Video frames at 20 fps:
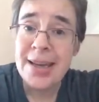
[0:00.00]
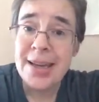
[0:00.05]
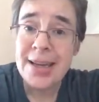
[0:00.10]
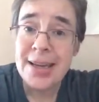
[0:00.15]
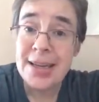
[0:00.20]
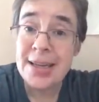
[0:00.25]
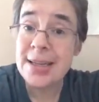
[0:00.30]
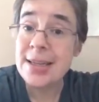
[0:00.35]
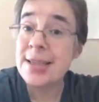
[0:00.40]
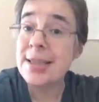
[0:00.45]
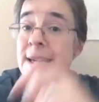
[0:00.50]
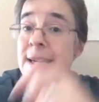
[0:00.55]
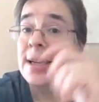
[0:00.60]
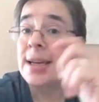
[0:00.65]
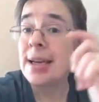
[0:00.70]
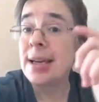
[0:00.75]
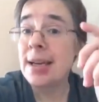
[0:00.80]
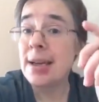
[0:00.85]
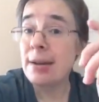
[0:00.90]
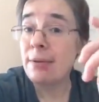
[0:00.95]
is
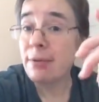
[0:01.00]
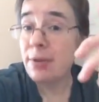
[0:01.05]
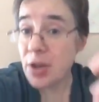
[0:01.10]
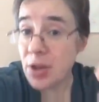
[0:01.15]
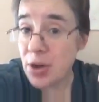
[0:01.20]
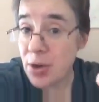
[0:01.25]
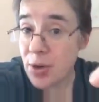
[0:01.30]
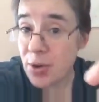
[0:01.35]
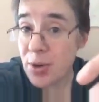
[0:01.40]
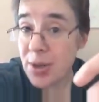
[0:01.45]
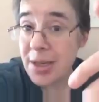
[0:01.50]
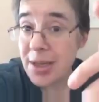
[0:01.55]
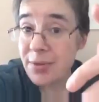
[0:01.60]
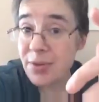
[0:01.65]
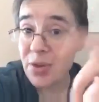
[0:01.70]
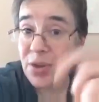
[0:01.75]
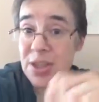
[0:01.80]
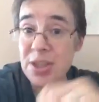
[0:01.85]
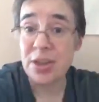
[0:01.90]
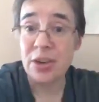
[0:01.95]
if you don't give
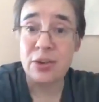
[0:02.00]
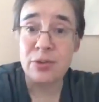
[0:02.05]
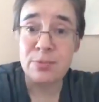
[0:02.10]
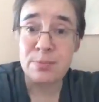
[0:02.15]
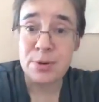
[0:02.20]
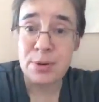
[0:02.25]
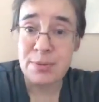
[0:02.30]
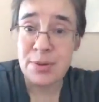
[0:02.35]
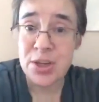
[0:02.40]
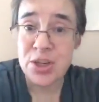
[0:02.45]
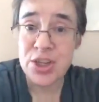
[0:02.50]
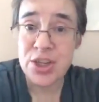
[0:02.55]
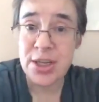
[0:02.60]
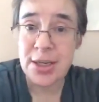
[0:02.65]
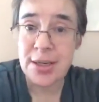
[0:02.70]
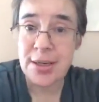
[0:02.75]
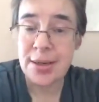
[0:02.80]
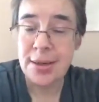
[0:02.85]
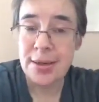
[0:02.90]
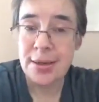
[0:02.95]
yourself
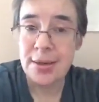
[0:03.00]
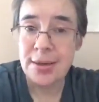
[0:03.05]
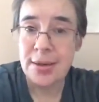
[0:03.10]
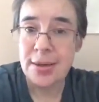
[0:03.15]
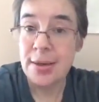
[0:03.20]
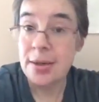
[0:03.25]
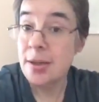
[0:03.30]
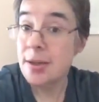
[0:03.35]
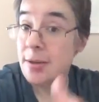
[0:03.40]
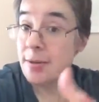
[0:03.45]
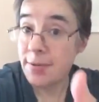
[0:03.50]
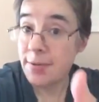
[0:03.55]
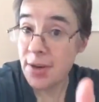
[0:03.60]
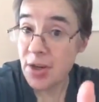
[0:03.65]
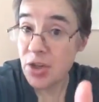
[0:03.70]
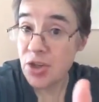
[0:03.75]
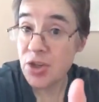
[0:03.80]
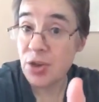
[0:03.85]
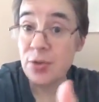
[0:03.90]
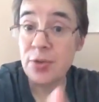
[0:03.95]
permission to
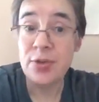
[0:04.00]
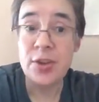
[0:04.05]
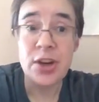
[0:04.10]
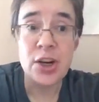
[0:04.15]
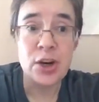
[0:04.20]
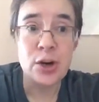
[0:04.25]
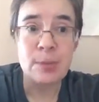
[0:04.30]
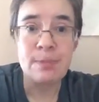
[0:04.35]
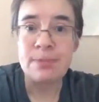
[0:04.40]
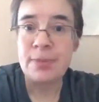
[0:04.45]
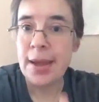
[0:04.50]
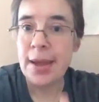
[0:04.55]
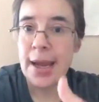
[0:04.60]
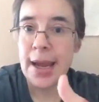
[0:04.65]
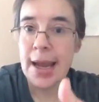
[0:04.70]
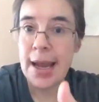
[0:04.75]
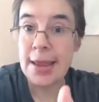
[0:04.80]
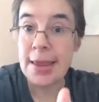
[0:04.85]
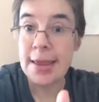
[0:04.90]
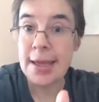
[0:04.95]
face your fear
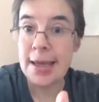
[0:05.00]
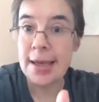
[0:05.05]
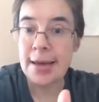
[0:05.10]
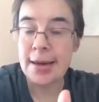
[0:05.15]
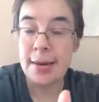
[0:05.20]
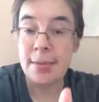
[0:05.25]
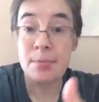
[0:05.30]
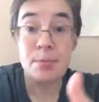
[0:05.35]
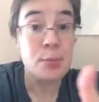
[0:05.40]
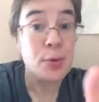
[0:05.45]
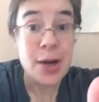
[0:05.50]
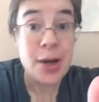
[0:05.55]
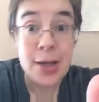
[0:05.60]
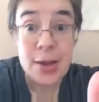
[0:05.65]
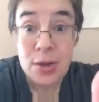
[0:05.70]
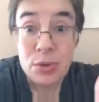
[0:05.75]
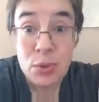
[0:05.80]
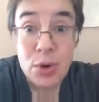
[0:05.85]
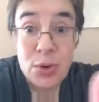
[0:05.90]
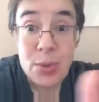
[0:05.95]
and then break
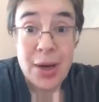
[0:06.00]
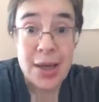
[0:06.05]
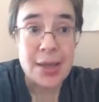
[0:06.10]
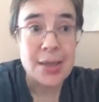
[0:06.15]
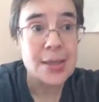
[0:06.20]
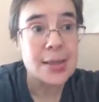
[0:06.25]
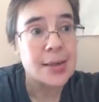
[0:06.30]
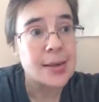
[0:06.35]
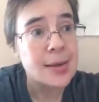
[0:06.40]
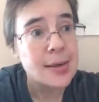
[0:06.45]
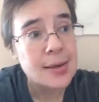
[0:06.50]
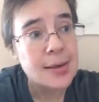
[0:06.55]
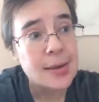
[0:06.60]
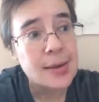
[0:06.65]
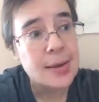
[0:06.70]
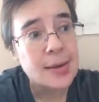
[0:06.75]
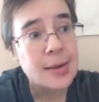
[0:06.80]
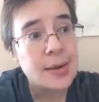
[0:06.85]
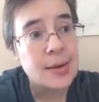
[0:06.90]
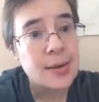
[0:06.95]
through it,
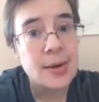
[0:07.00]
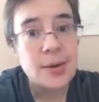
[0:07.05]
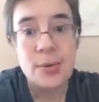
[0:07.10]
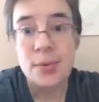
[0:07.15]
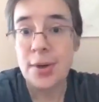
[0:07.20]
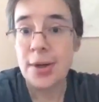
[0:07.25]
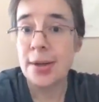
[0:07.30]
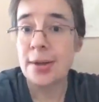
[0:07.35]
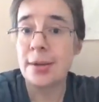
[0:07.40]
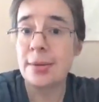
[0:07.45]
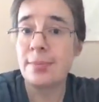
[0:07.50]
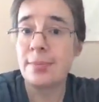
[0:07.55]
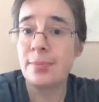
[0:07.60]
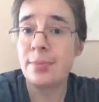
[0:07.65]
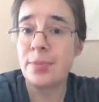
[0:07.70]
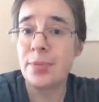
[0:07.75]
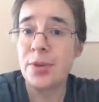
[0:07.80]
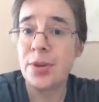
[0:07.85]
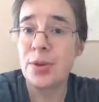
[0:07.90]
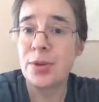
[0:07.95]
well,
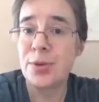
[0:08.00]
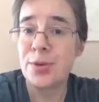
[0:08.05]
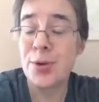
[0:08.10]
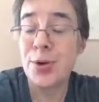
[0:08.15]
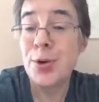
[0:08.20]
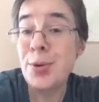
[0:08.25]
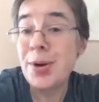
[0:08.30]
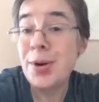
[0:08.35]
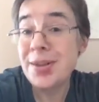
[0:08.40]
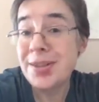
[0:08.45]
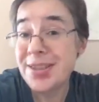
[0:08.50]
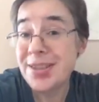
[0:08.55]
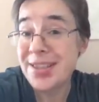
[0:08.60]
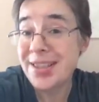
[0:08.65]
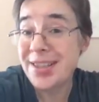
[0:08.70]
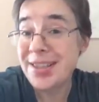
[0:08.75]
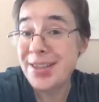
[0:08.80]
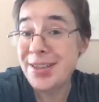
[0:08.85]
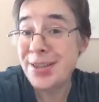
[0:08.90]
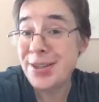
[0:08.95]
who else is
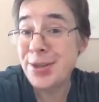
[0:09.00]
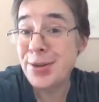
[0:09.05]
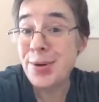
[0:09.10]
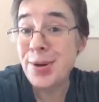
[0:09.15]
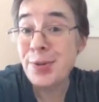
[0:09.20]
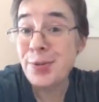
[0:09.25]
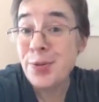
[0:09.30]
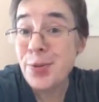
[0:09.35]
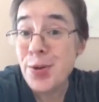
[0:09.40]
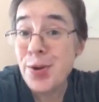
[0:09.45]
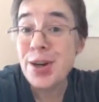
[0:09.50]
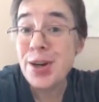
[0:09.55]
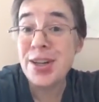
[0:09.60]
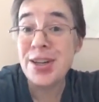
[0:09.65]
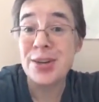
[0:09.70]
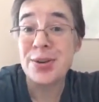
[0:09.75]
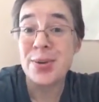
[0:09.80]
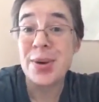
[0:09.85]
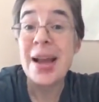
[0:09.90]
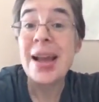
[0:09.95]
going to do it for
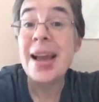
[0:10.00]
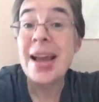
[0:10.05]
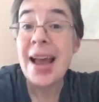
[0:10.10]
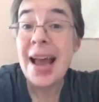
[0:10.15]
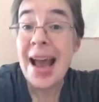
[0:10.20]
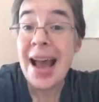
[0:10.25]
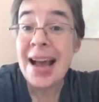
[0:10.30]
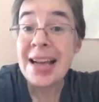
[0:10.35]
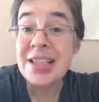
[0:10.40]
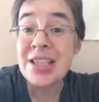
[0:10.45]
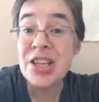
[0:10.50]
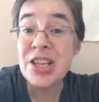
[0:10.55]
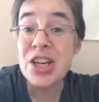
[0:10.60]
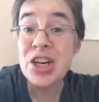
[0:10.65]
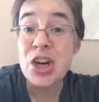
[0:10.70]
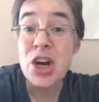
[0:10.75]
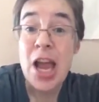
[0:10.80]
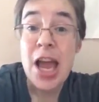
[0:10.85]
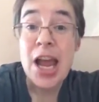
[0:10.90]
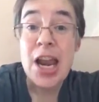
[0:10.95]
you?
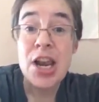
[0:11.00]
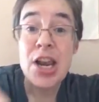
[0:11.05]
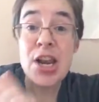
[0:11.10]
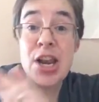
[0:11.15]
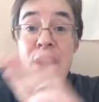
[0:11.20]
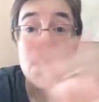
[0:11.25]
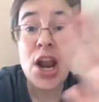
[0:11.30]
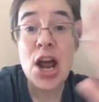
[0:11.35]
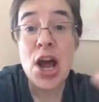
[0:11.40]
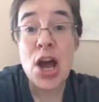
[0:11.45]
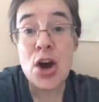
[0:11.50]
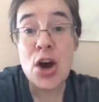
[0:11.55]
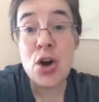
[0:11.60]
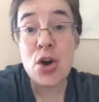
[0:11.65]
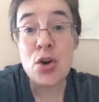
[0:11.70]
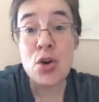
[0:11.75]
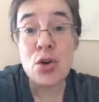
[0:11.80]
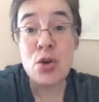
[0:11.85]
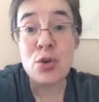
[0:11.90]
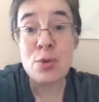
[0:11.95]
Answer,
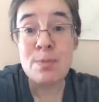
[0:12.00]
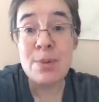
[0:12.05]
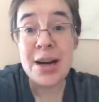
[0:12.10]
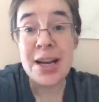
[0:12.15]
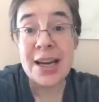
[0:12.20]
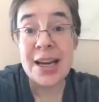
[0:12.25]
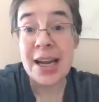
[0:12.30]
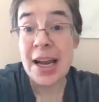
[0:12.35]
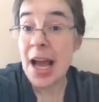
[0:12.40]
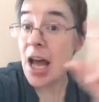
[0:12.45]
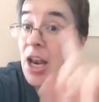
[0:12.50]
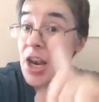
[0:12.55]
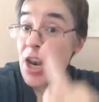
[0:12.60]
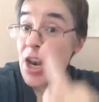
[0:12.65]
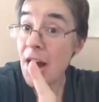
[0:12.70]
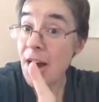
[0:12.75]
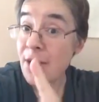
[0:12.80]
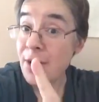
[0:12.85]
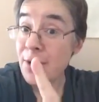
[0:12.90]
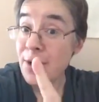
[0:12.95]
nobody.
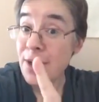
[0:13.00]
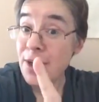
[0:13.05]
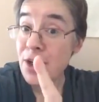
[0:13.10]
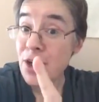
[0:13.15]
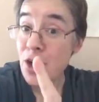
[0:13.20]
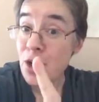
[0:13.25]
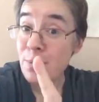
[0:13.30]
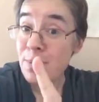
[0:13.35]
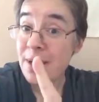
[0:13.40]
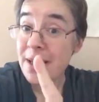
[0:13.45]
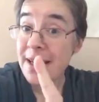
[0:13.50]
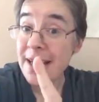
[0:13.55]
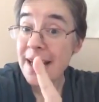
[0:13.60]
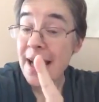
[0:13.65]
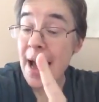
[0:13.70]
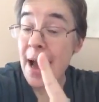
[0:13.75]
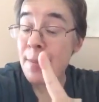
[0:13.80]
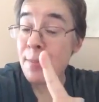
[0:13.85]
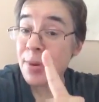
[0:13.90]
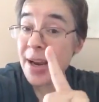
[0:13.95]
Not only nobody,
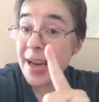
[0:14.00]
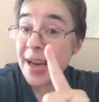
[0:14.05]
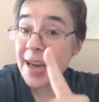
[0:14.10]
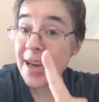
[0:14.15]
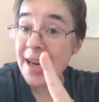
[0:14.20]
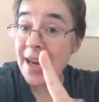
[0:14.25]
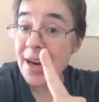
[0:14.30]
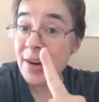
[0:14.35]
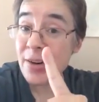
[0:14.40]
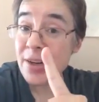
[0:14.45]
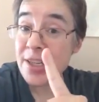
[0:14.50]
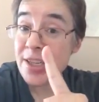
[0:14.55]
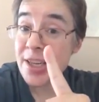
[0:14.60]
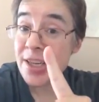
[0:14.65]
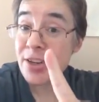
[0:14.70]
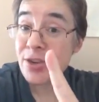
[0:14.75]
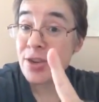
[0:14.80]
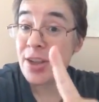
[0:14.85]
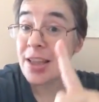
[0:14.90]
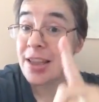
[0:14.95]
but I can guarantee
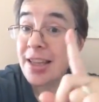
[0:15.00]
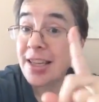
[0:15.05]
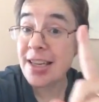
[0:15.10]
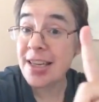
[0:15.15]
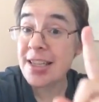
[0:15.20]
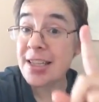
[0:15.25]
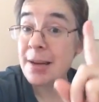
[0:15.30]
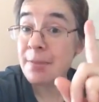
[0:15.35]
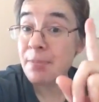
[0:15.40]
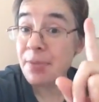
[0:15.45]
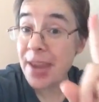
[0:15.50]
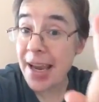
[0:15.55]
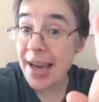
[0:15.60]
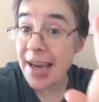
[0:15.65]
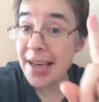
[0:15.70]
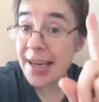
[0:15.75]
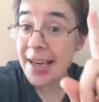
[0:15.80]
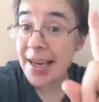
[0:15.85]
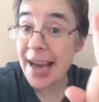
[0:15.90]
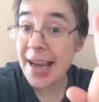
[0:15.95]
you that these
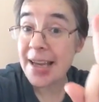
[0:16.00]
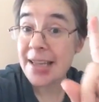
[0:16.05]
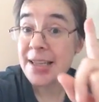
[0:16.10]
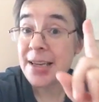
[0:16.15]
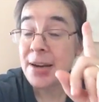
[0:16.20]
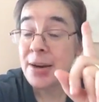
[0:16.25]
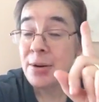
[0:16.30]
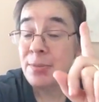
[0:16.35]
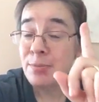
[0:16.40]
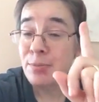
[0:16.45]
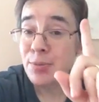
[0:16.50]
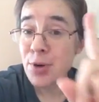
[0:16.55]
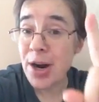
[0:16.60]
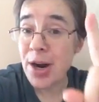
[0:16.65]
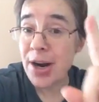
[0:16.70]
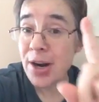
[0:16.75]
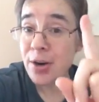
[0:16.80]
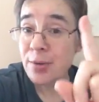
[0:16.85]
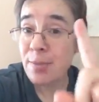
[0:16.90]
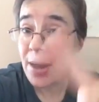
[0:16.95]
88
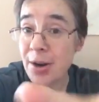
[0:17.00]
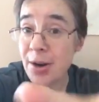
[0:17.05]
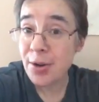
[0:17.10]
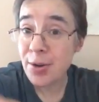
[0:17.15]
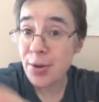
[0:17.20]
Breyer model